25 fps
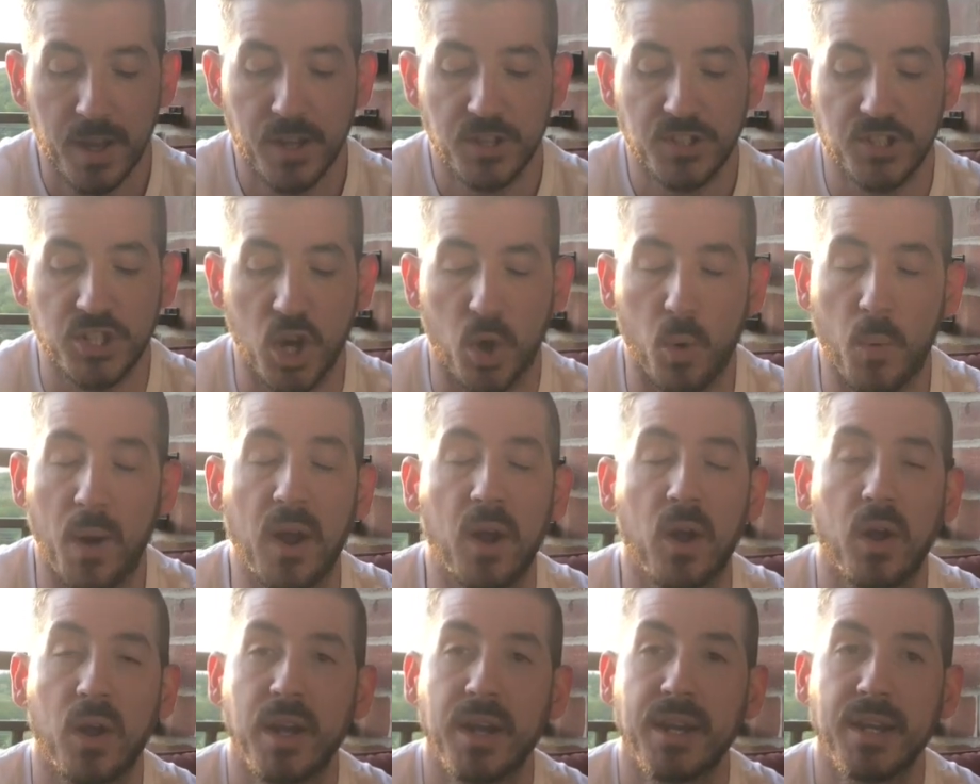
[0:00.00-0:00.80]
So
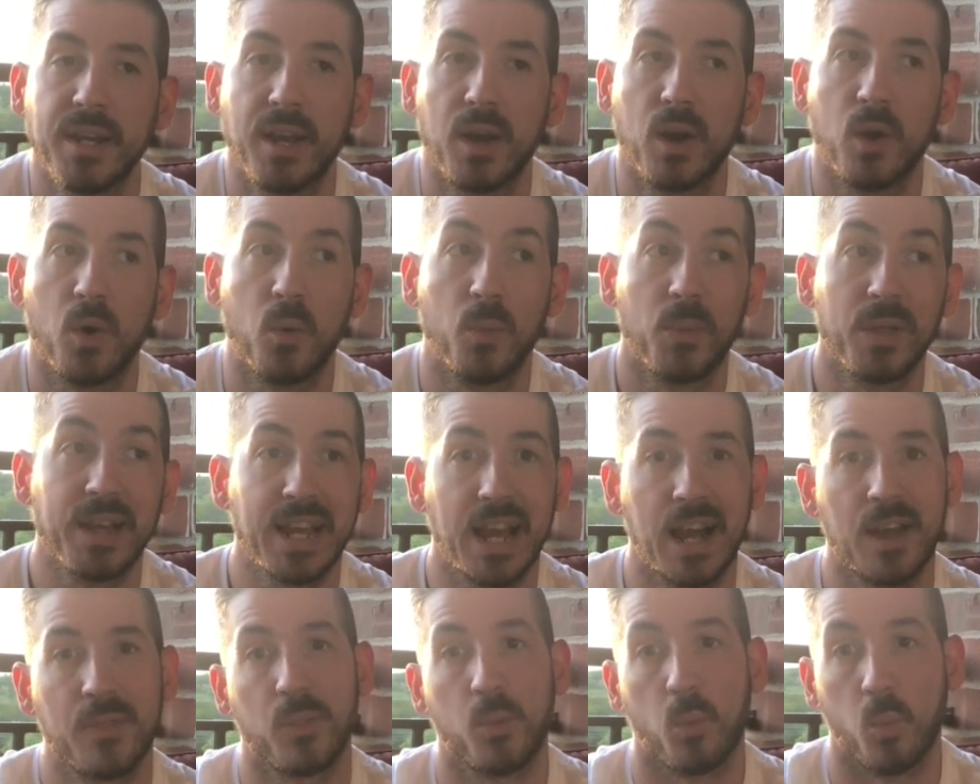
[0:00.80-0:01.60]
I only
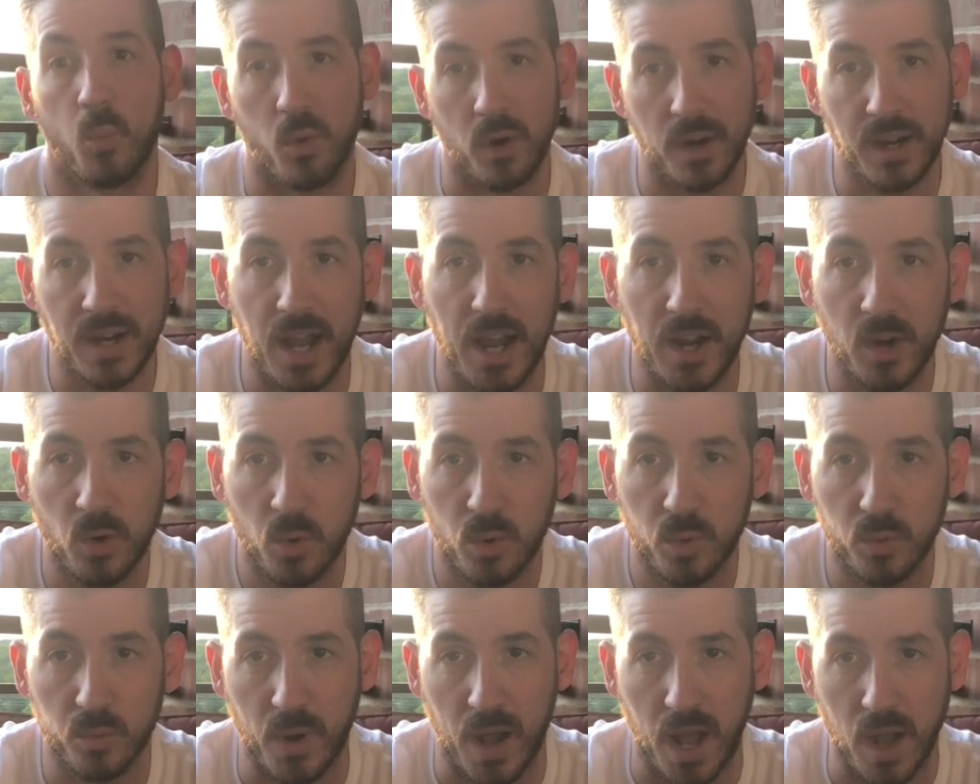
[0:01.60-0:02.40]
got the 1
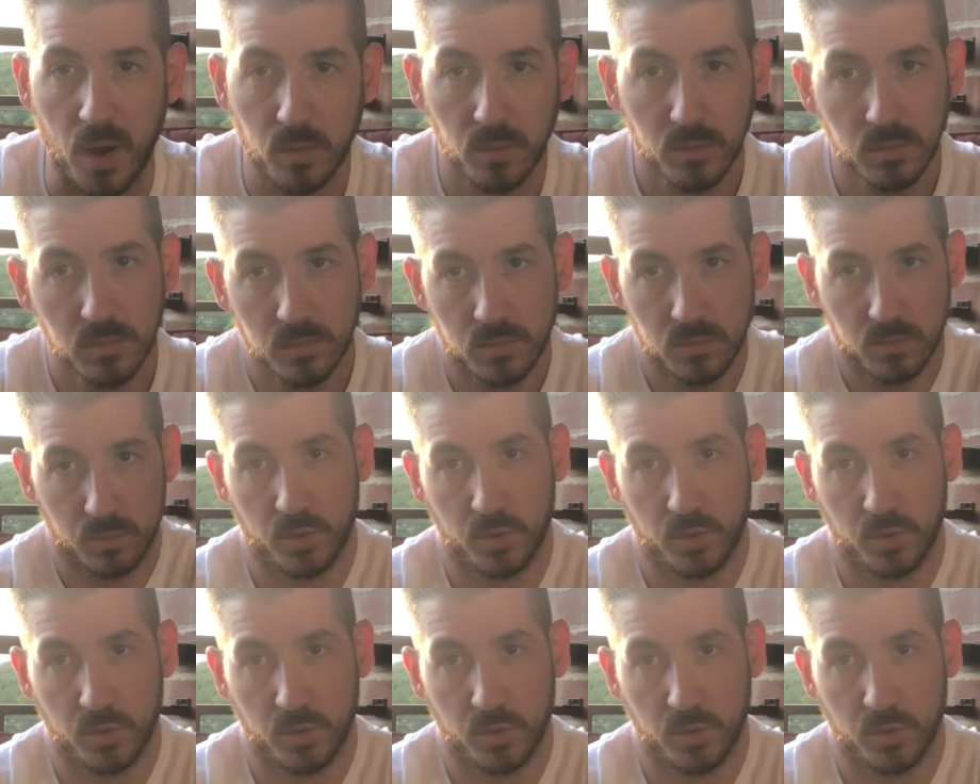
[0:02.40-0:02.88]
9-hole round,